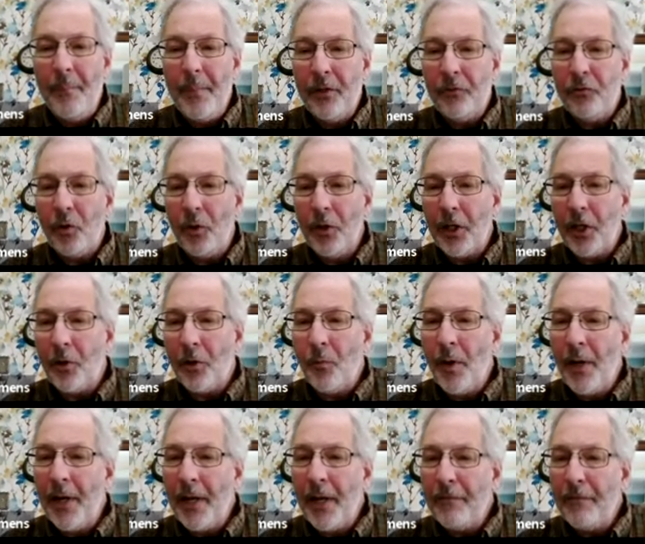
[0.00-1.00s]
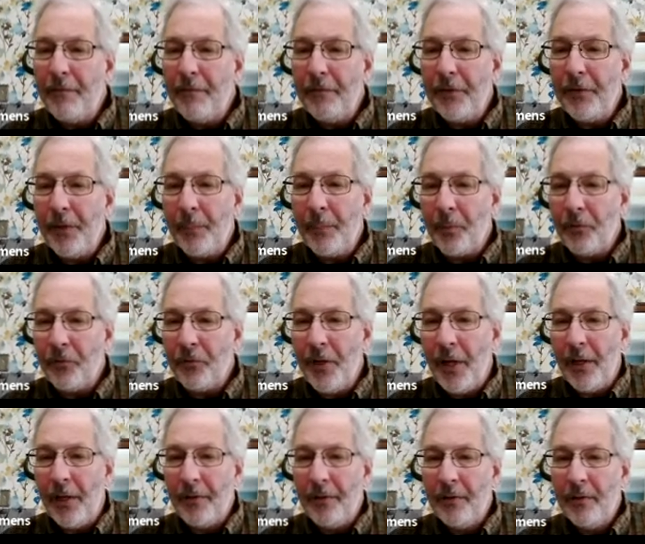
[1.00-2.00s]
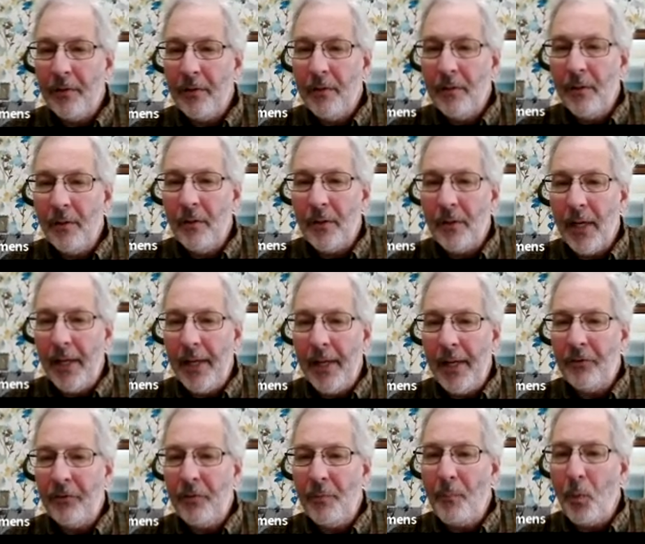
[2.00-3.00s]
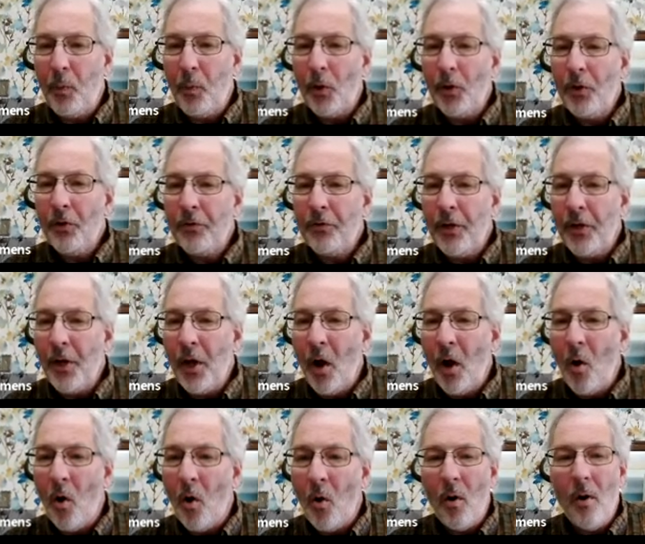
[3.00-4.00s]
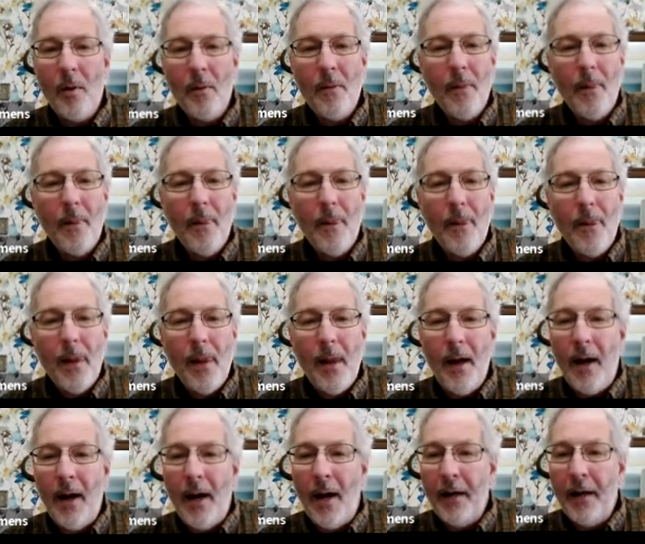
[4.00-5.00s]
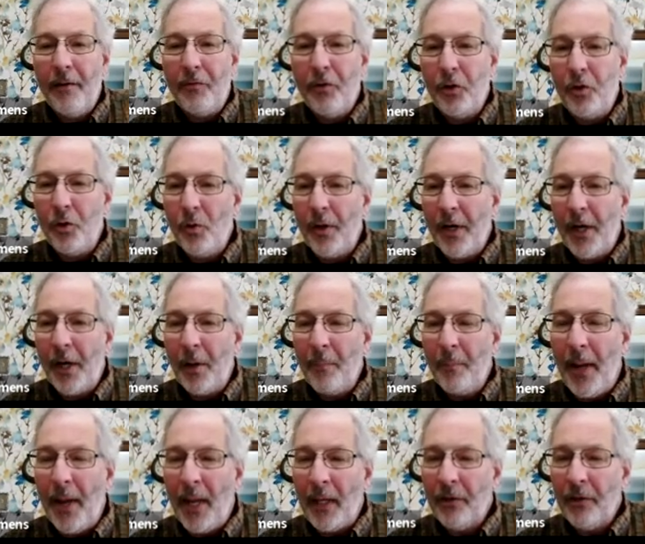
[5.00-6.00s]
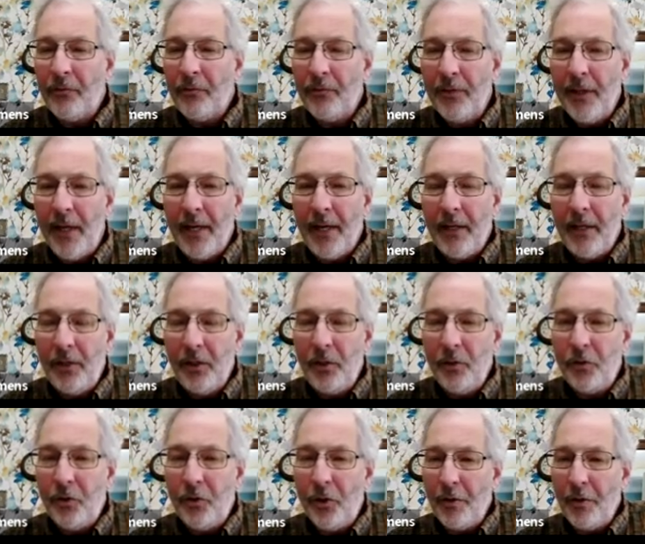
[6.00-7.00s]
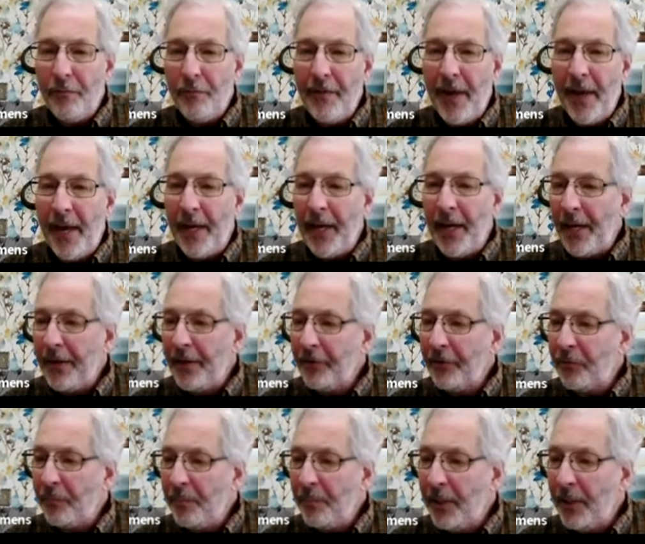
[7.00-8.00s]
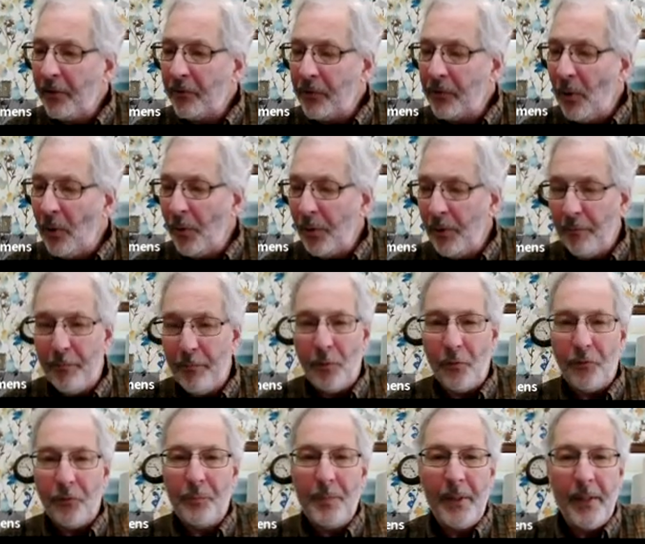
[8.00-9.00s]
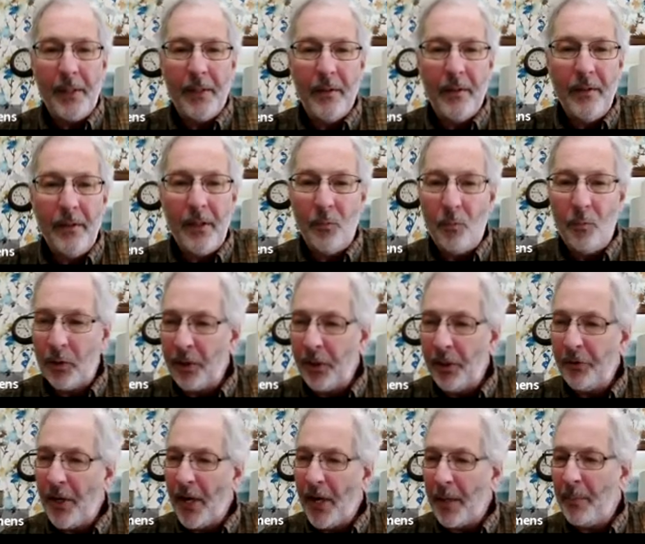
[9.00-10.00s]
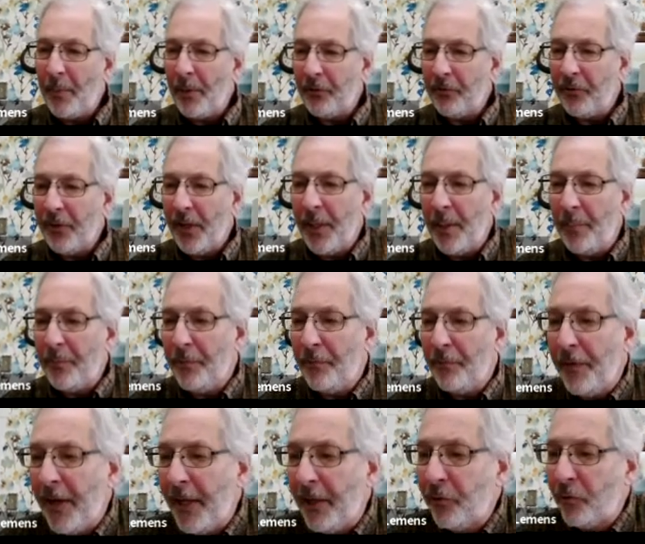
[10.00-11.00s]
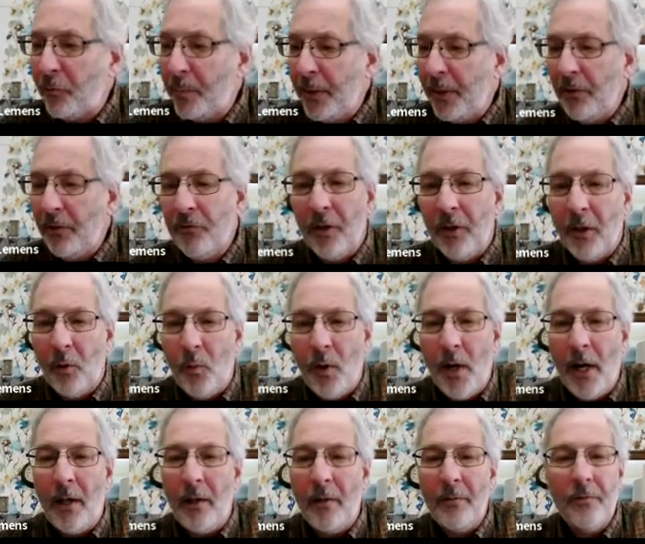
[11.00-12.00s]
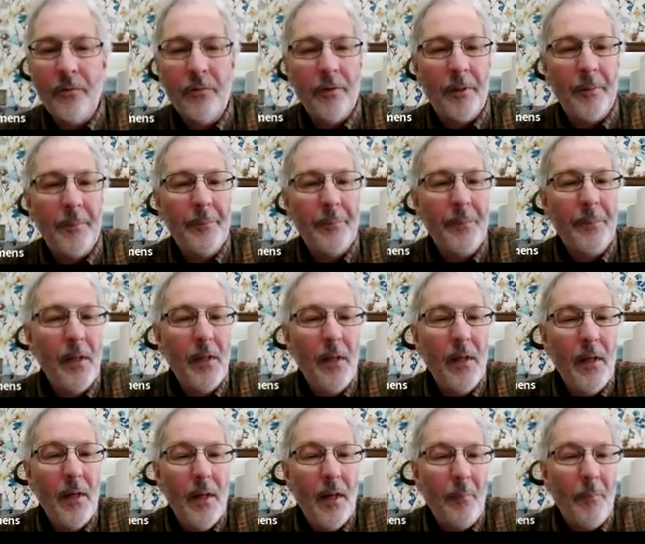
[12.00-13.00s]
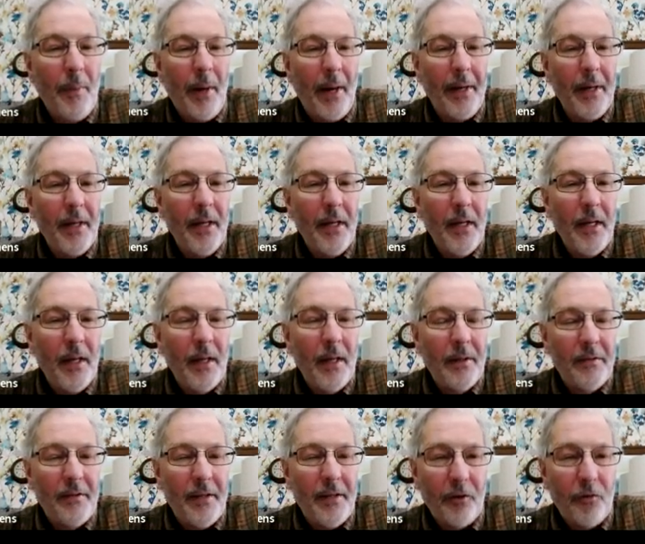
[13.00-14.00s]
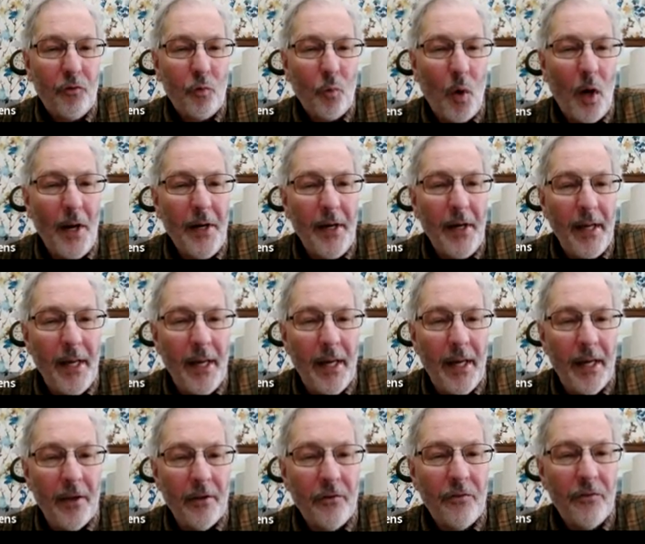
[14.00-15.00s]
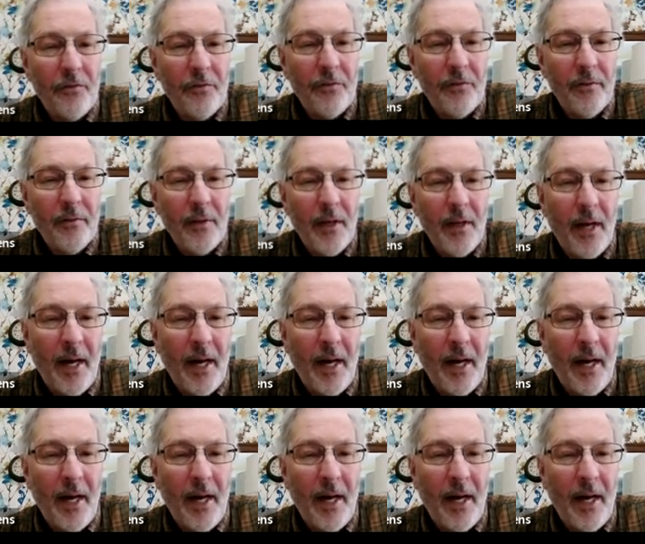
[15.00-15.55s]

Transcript: it's only going to run at 50%, okay? And that's important to know. If you're doing air balance, that you turn the fan on doesn't mean it's going to full speed. And we're going to talk about setting up the fan speeds in a little while. So, but test 1 is